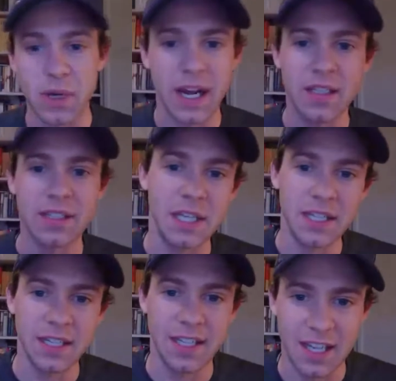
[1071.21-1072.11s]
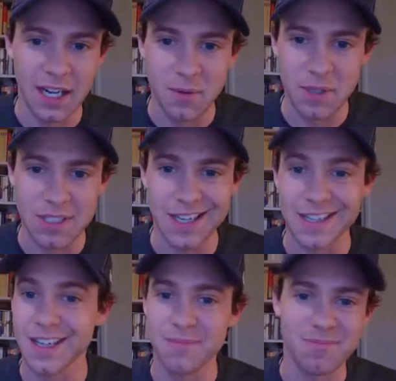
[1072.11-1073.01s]
hunting, and I wouldn't take
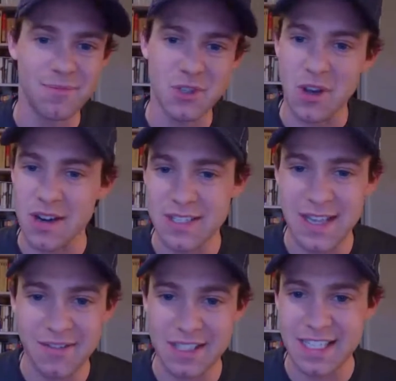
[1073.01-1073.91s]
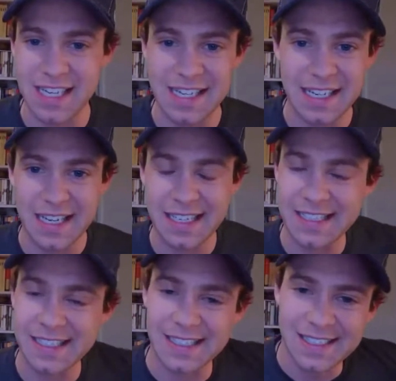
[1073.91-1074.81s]
a Scar 17,
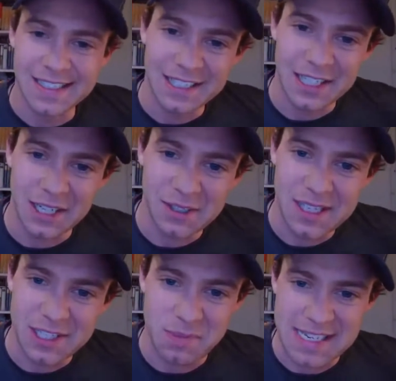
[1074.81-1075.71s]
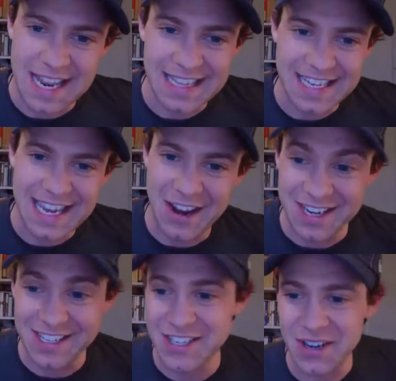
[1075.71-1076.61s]
as my daily
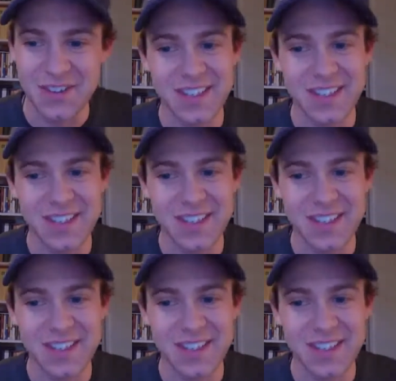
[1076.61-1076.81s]
carry. So